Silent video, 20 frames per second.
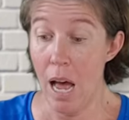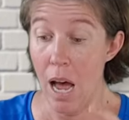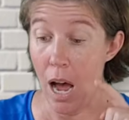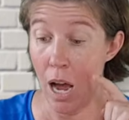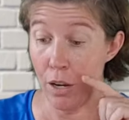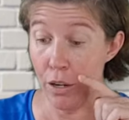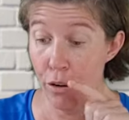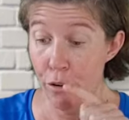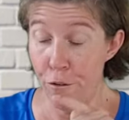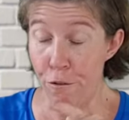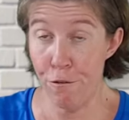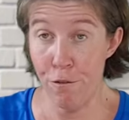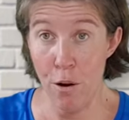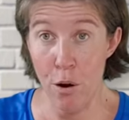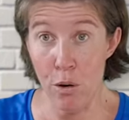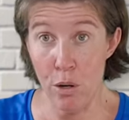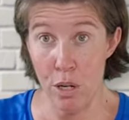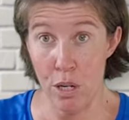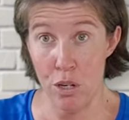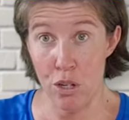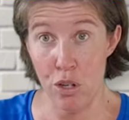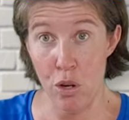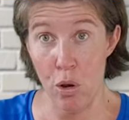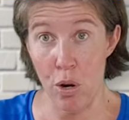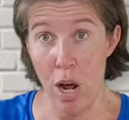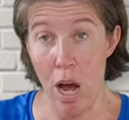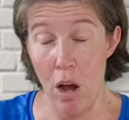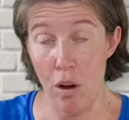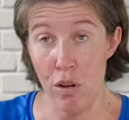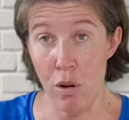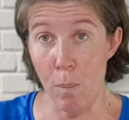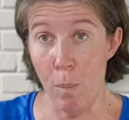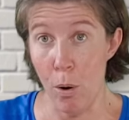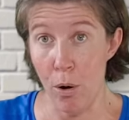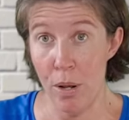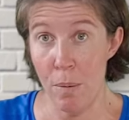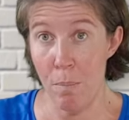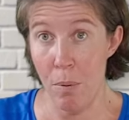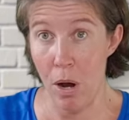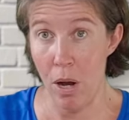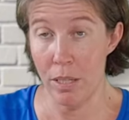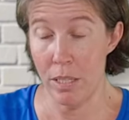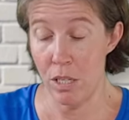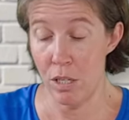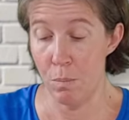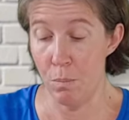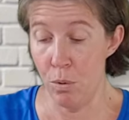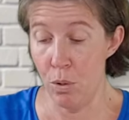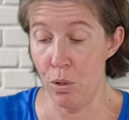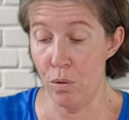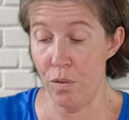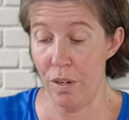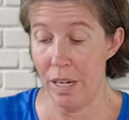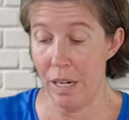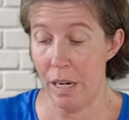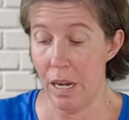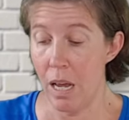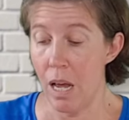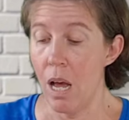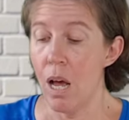and you focus on how your body part is moving,